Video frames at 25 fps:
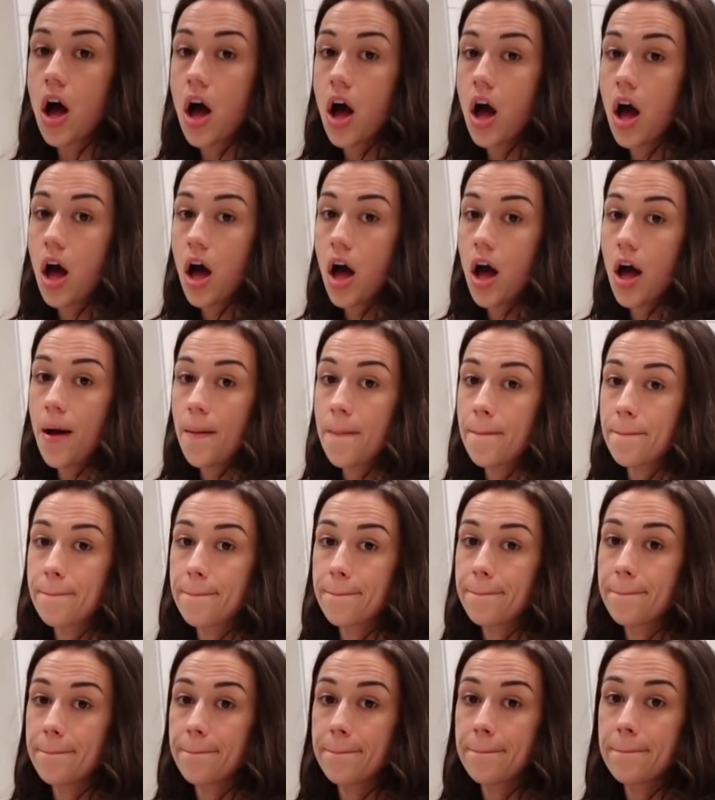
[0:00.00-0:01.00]

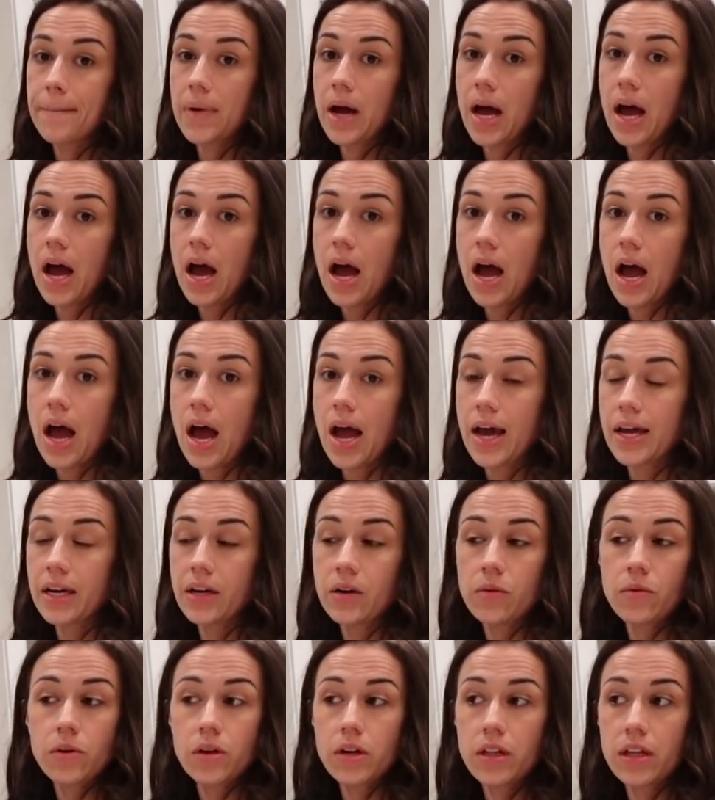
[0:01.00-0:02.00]
Um, I
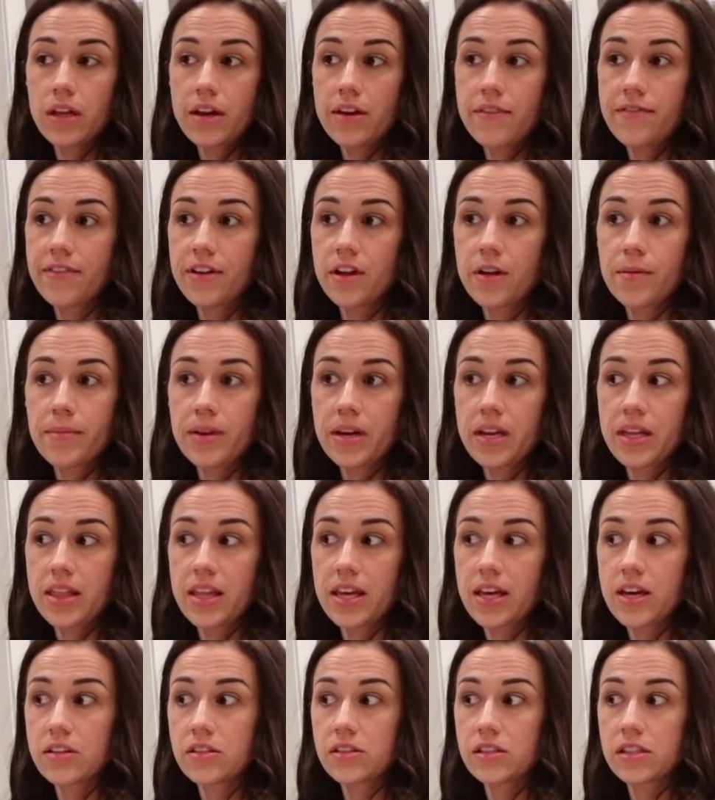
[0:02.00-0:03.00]
didn't really film
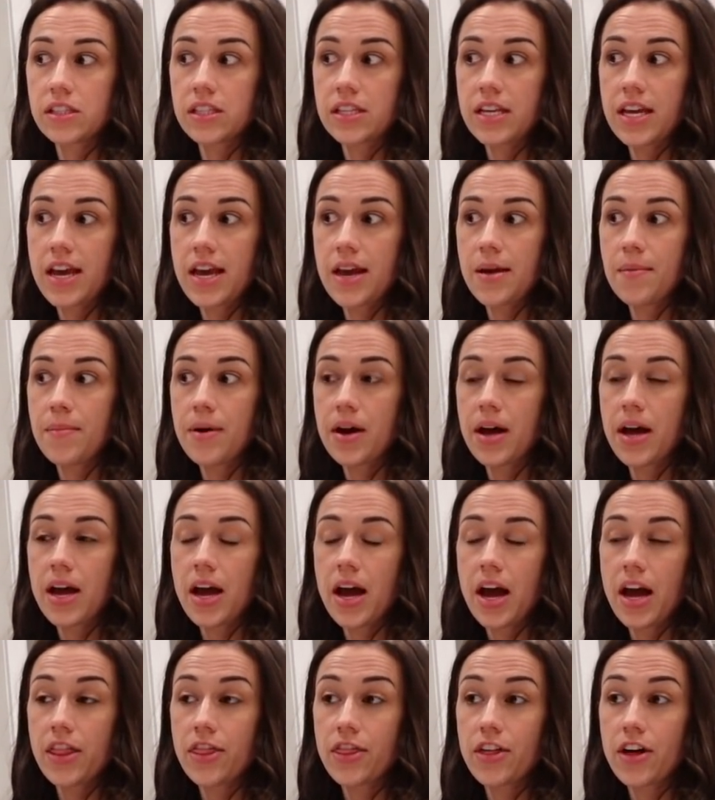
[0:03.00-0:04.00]
anything else today, but
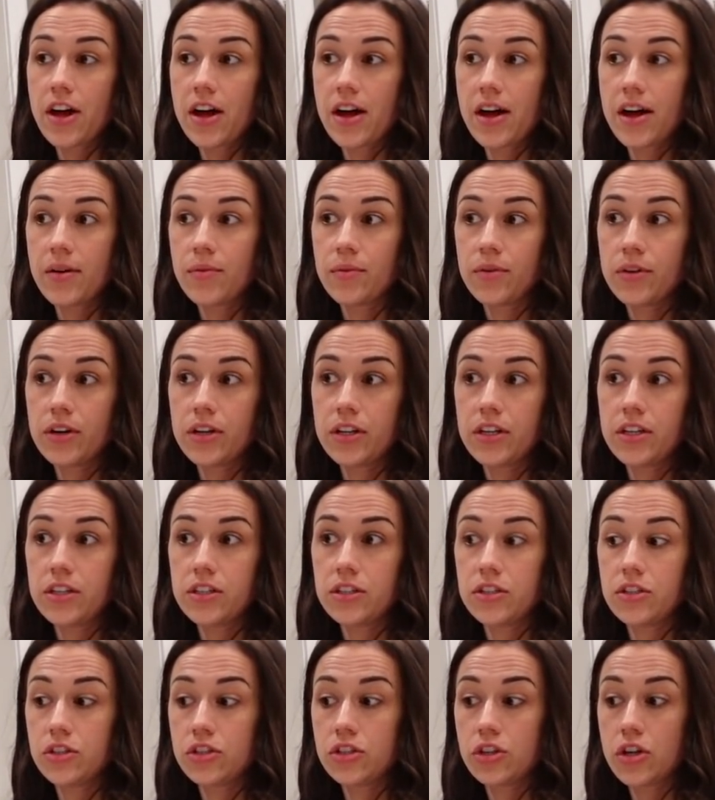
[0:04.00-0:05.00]
I thought I
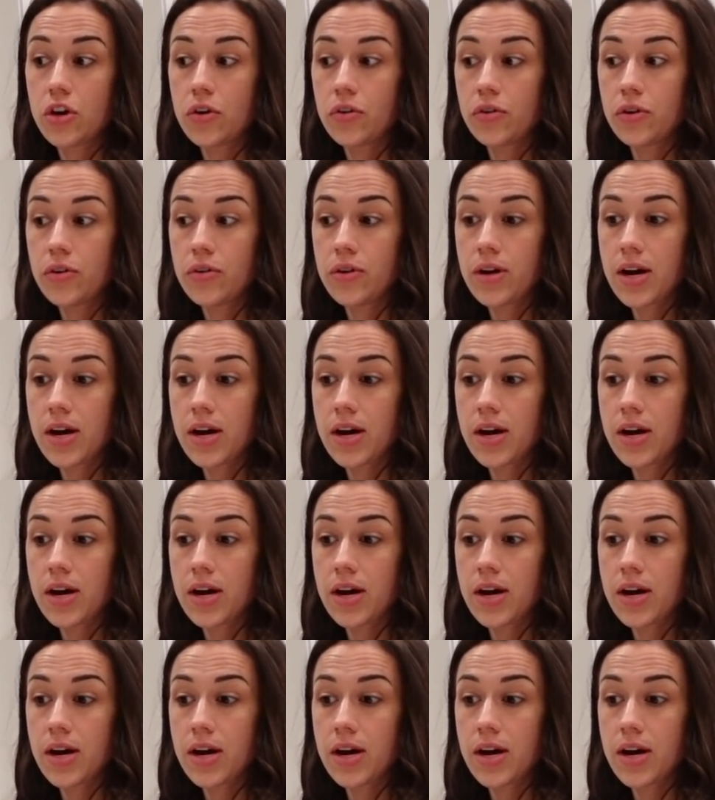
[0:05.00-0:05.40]
would show you